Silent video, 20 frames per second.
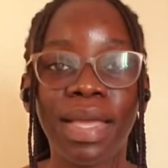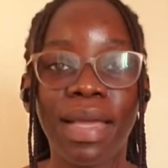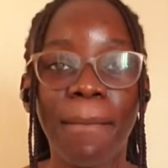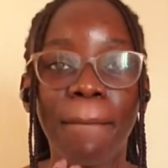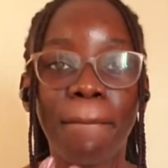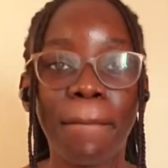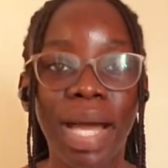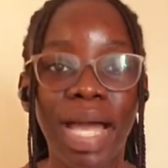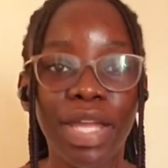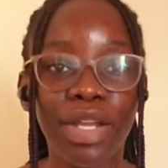
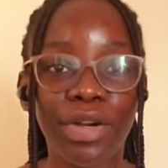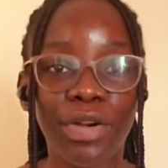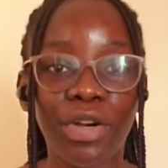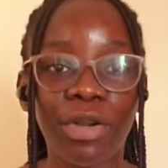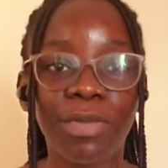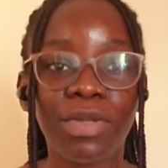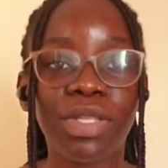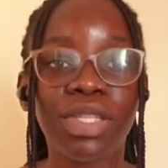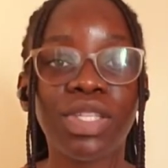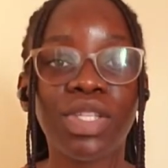
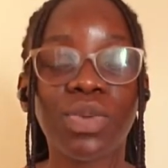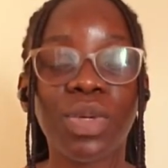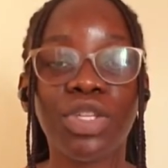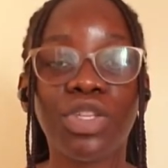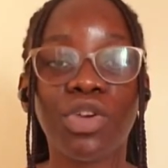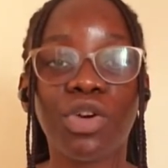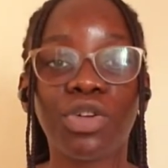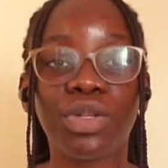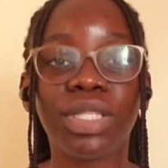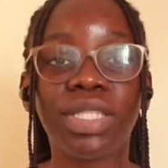microbe. So this is when
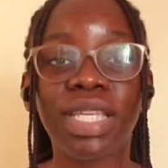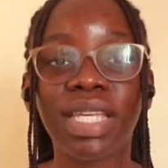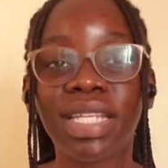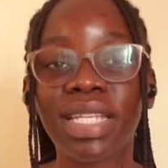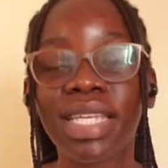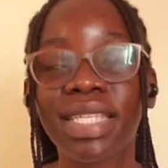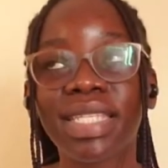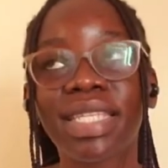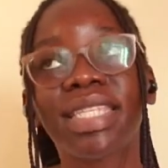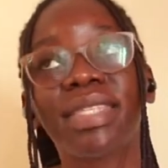your
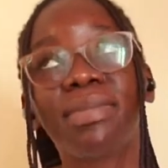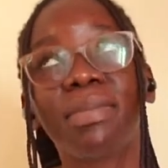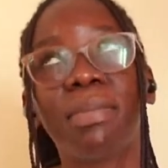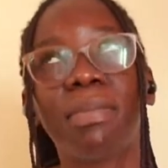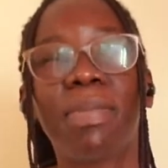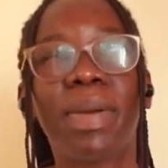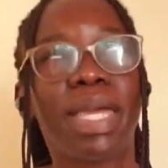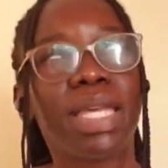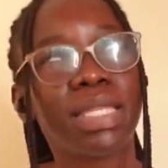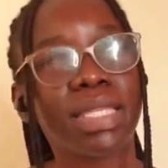sickness is
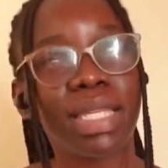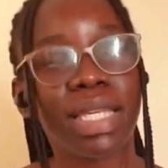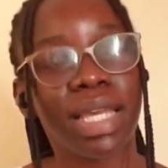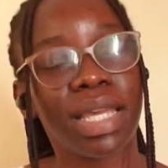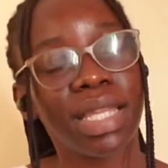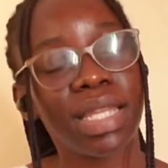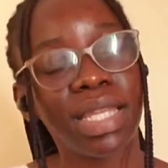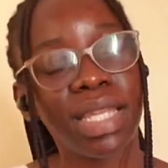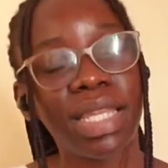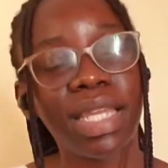
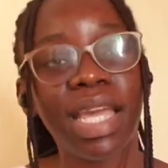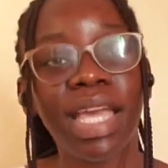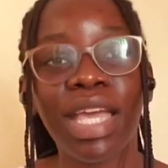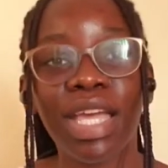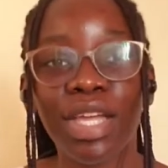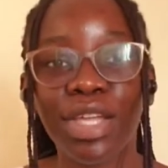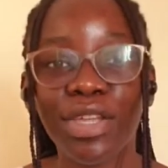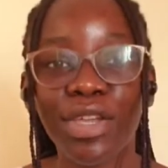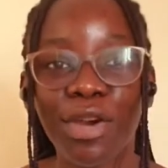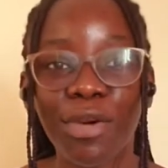basically
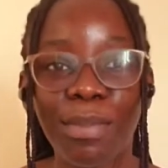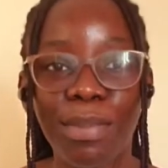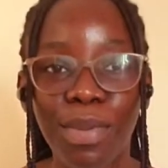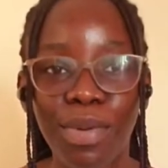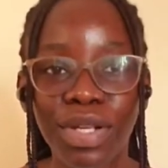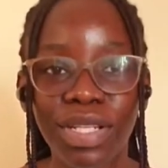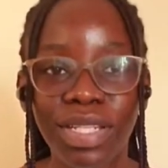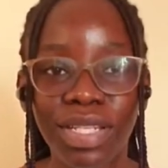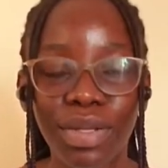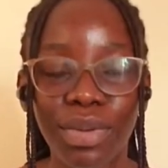your
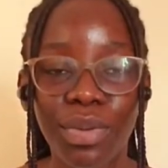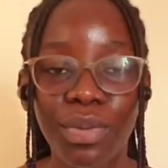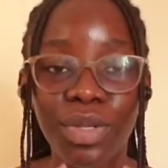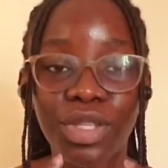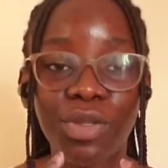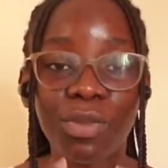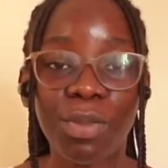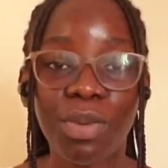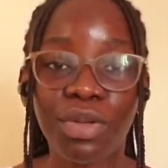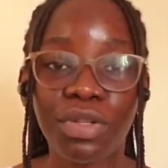body
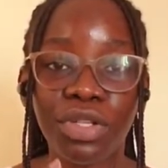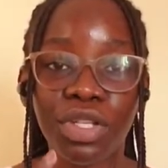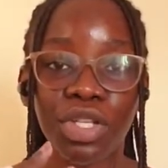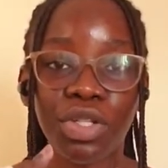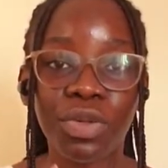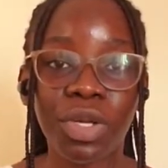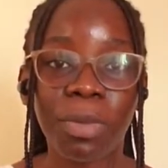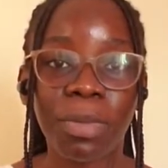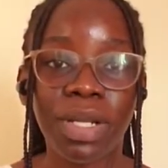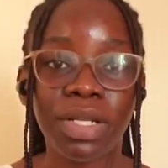responding
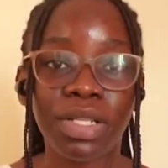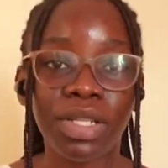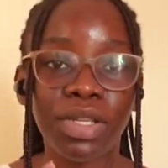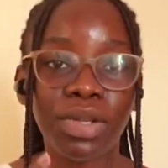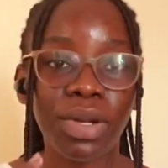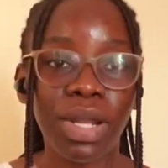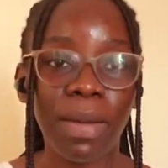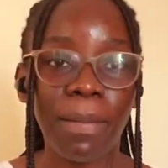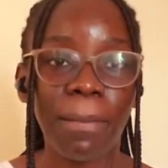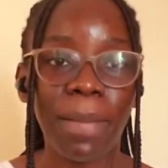to a
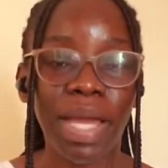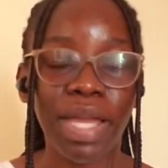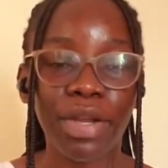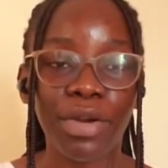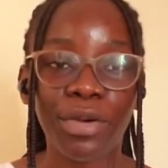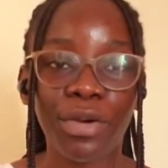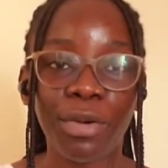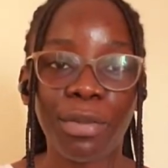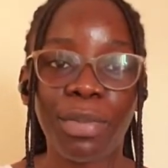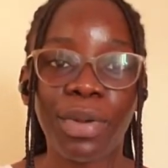particular
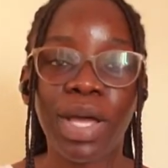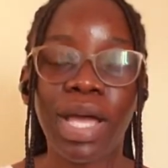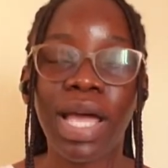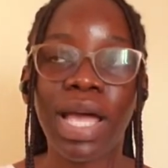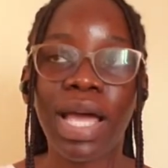microbe.